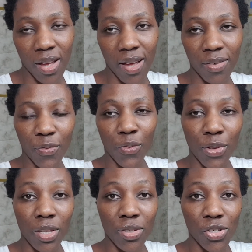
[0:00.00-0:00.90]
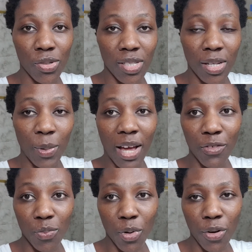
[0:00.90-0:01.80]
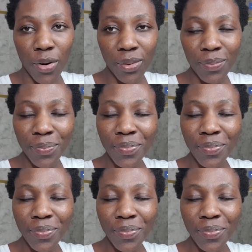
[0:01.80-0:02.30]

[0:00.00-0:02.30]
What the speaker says: and for the shoots that we have tomorrow.